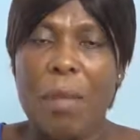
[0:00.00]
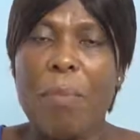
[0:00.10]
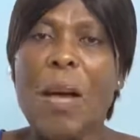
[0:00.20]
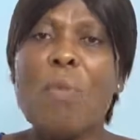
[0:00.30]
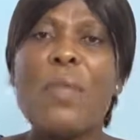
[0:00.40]

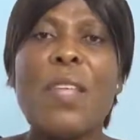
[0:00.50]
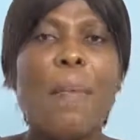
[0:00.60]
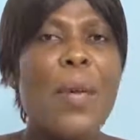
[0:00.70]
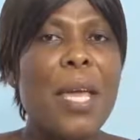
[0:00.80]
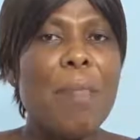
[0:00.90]
But with the
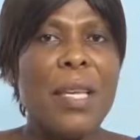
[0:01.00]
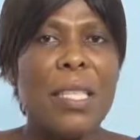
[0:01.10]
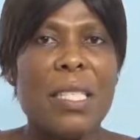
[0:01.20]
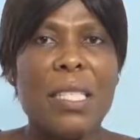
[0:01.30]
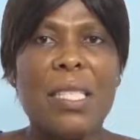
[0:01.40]

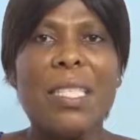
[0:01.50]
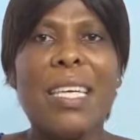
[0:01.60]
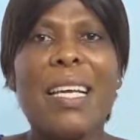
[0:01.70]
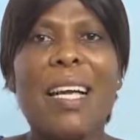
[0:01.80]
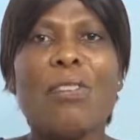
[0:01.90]
babies, they
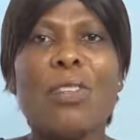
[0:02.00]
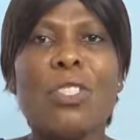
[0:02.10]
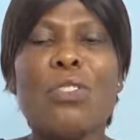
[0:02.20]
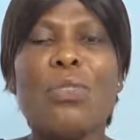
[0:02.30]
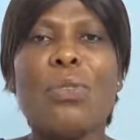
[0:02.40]

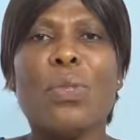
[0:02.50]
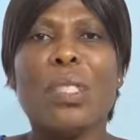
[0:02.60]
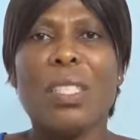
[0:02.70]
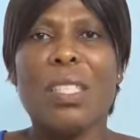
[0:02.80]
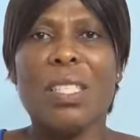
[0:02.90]
cannot
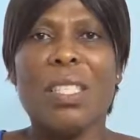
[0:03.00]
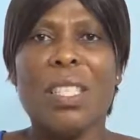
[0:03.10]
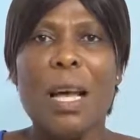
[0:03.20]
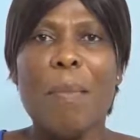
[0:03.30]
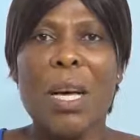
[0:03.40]
use
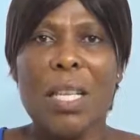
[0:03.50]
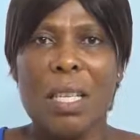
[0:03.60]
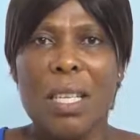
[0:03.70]
their mouth.